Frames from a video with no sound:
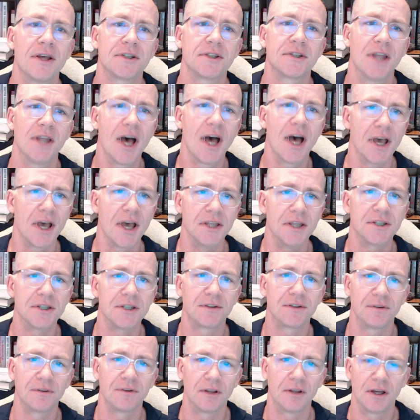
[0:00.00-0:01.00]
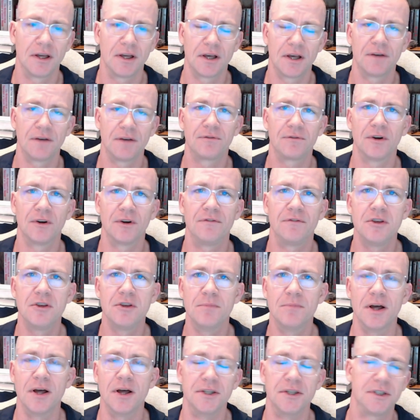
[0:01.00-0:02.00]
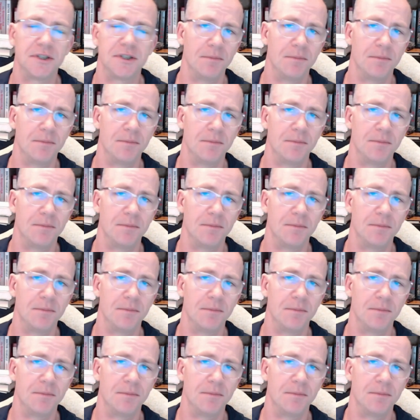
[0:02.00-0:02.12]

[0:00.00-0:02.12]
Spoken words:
S9s for a few months,